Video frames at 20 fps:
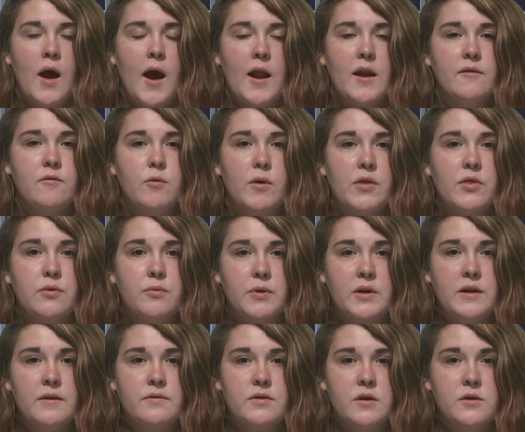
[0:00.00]
and have won
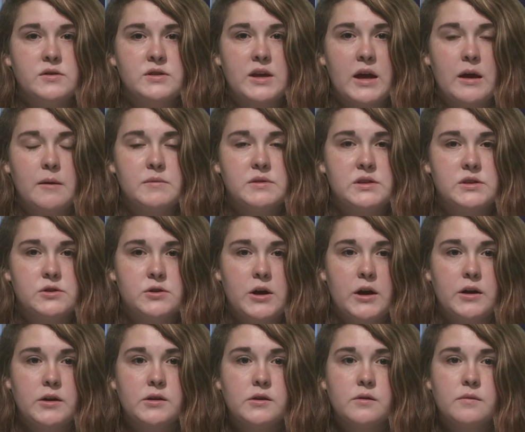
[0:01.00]
3 of those games
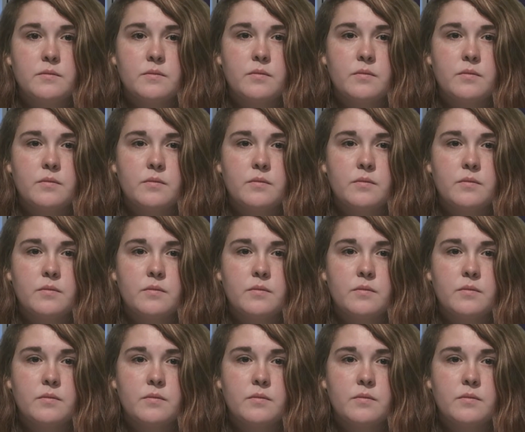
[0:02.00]
straight.